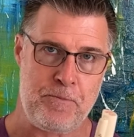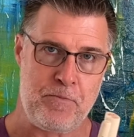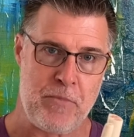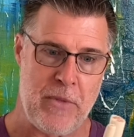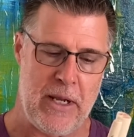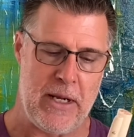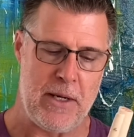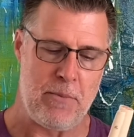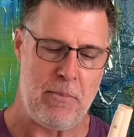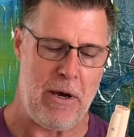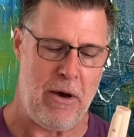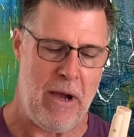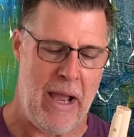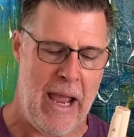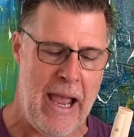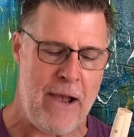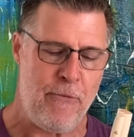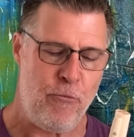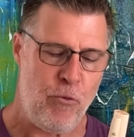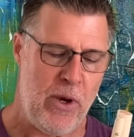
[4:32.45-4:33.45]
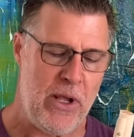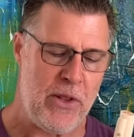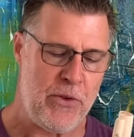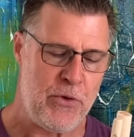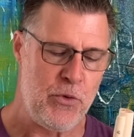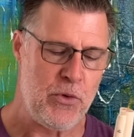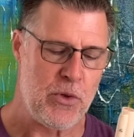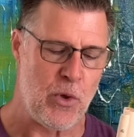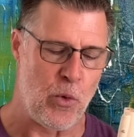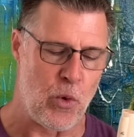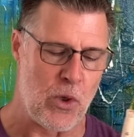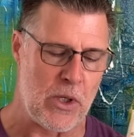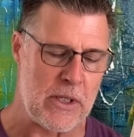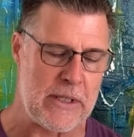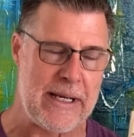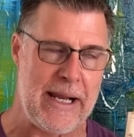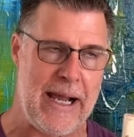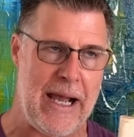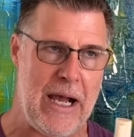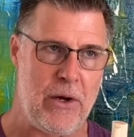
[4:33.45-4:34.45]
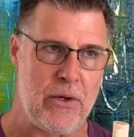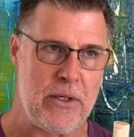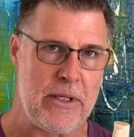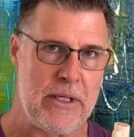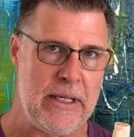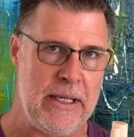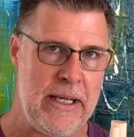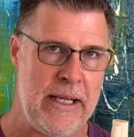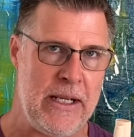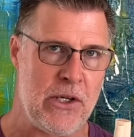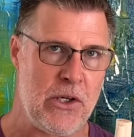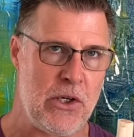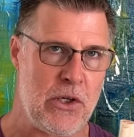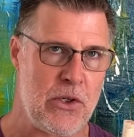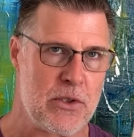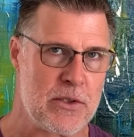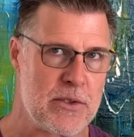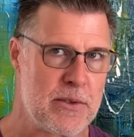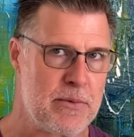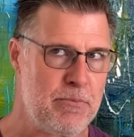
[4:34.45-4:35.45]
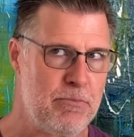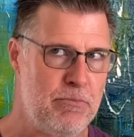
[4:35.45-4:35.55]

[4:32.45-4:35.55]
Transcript: And about halfway through the workout, he goes,